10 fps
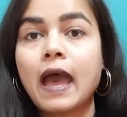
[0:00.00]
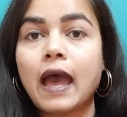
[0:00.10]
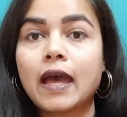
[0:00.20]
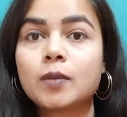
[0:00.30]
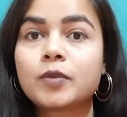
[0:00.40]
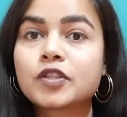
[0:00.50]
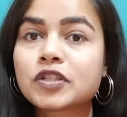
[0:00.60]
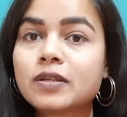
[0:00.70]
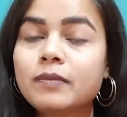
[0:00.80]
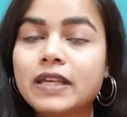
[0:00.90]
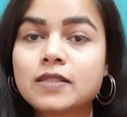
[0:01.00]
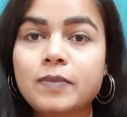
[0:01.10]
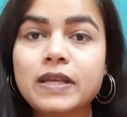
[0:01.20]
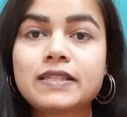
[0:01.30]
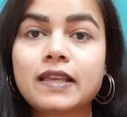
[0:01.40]
And Bridgerton is
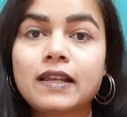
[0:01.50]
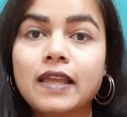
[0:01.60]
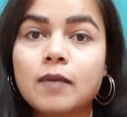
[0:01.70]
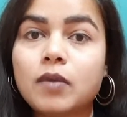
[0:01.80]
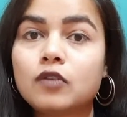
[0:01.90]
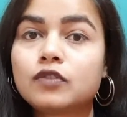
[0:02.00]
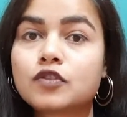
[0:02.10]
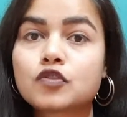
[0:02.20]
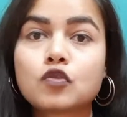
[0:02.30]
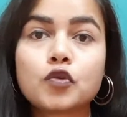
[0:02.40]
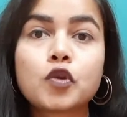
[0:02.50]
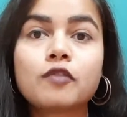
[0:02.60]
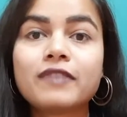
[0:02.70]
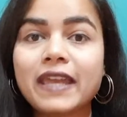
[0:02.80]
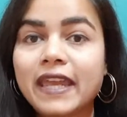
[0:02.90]
basically about the story
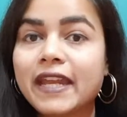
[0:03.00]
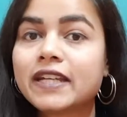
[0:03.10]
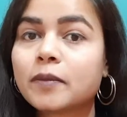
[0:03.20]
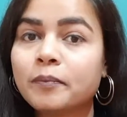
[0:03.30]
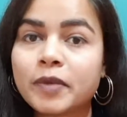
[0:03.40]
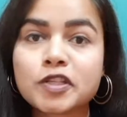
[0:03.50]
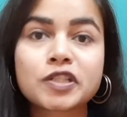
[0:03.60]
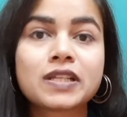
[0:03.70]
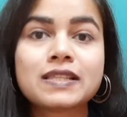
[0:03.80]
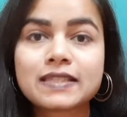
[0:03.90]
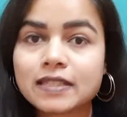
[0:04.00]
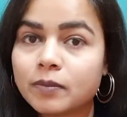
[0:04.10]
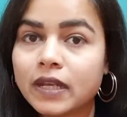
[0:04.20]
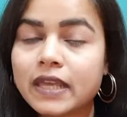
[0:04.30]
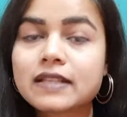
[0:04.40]
of 8 Bridgerton
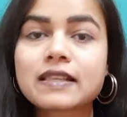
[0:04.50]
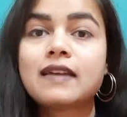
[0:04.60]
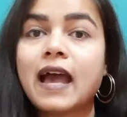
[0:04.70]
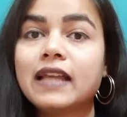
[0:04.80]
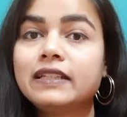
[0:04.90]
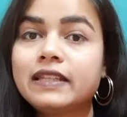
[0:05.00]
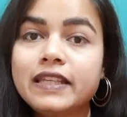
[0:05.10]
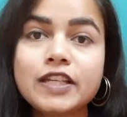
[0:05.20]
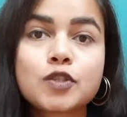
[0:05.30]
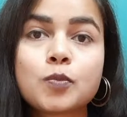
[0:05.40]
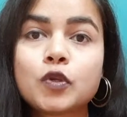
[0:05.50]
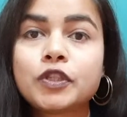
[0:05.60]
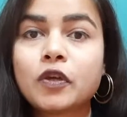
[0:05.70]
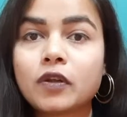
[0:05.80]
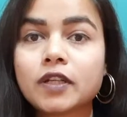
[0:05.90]
siblings. And in each book,
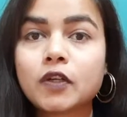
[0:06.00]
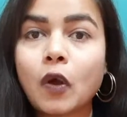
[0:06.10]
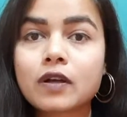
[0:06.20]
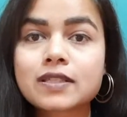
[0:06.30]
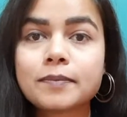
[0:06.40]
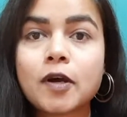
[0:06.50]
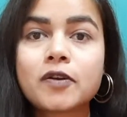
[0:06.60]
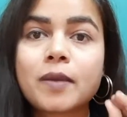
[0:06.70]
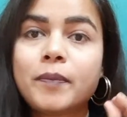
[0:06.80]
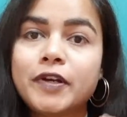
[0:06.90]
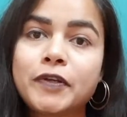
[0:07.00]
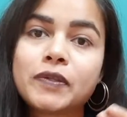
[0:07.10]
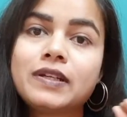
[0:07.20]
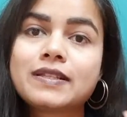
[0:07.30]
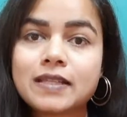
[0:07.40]
the author talks about a
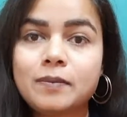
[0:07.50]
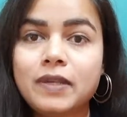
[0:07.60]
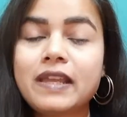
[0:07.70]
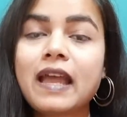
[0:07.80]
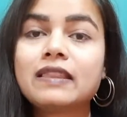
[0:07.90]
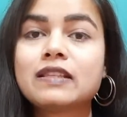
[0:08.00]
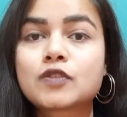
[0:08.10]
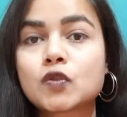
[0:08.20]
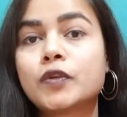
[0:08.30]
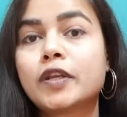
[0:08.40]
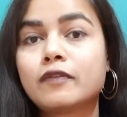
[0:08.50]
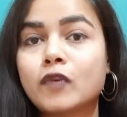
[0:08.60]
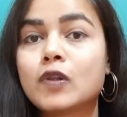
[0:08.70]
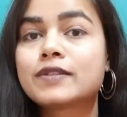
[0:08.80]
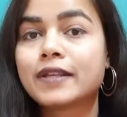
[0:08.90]
particular sibling and the story
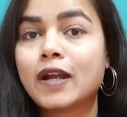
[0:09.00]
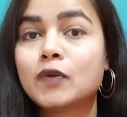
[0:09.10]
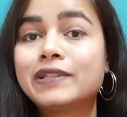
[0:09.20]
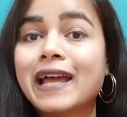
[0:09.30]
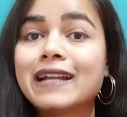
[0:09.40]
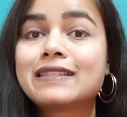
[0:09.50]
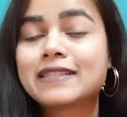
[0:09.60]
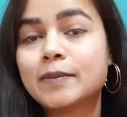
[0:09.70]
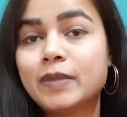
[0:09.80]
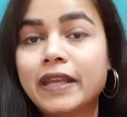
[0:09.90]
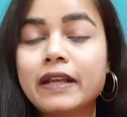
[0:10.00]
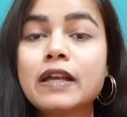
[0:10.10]
revolves around that sibling.